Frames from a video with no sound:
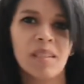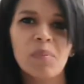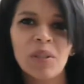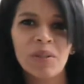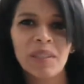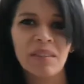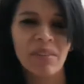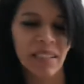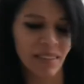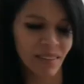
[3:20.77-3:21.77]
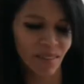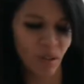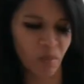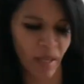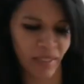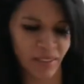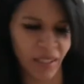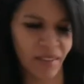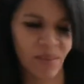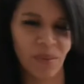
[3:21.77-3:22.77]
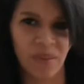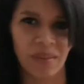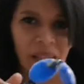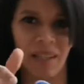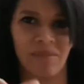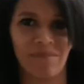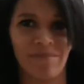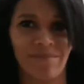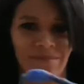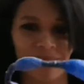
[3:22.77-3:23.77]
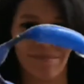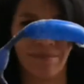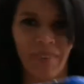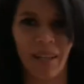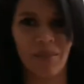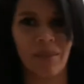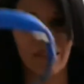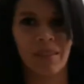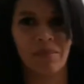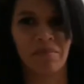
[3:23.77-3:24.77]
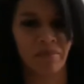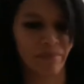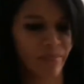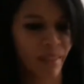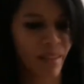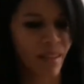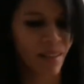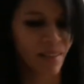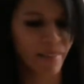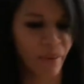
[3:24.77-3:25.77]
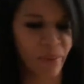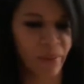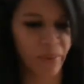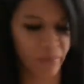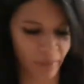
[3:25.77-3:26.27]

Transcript: Balloon deflated so much, I thought like, might as well just let that one go.